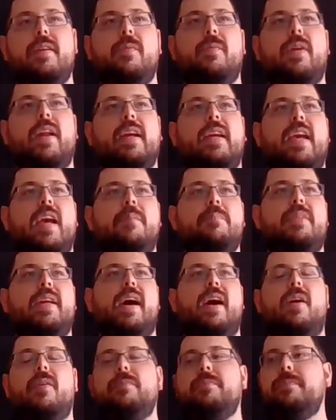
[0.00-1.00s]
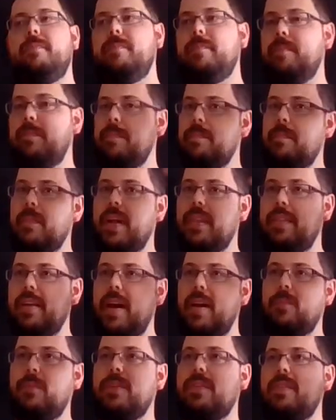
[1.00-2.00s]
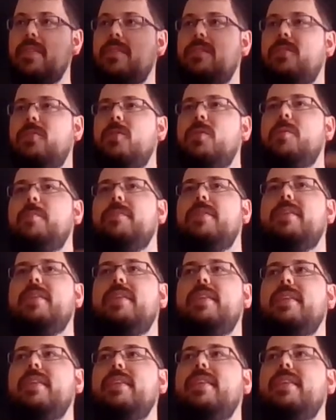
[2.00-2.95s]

When I came down, my thought was consumed.